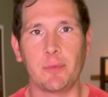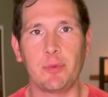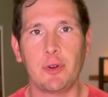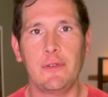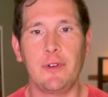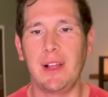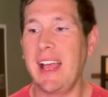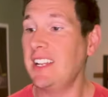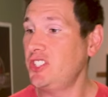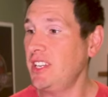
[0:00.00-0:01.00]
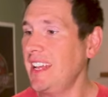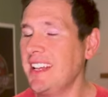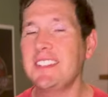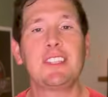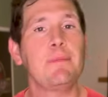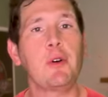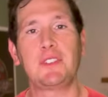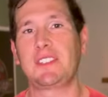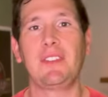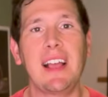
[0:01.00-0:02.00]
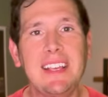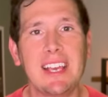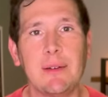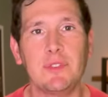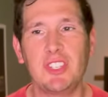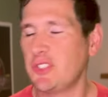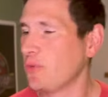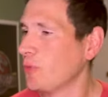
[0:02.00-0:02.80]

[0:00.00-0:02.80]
approval, and she is the most like him. She's